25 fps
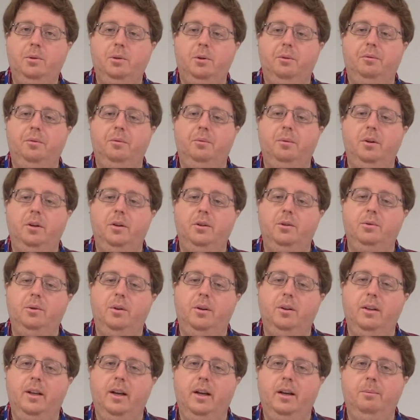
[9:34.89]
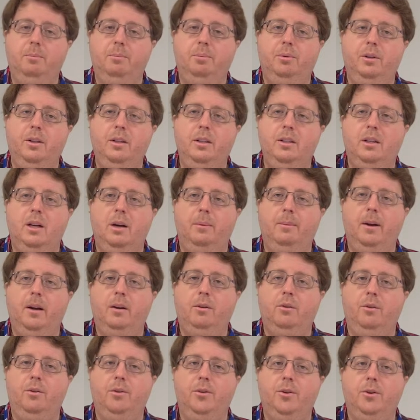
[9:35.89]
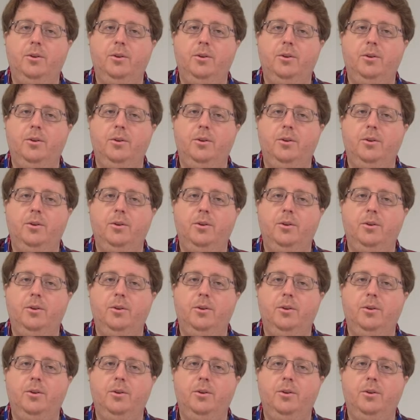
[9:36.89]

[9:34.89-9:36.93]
So if you want to join that, please come out on